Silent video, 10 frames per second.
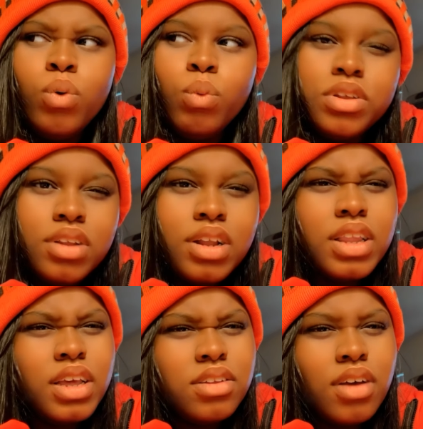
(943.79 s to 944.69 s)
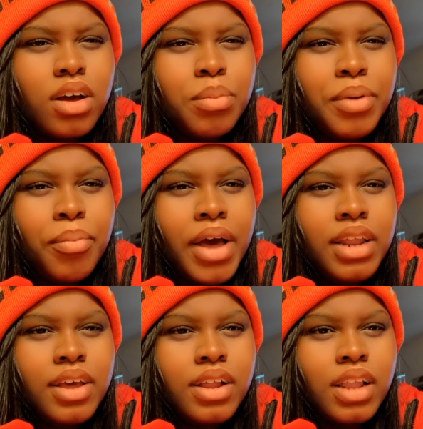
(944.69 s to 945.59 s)
Wasn't Aaliyah talking about
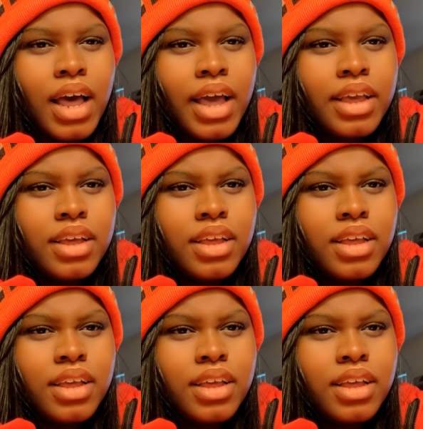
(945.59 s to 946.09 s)
Bonnie and Clyde?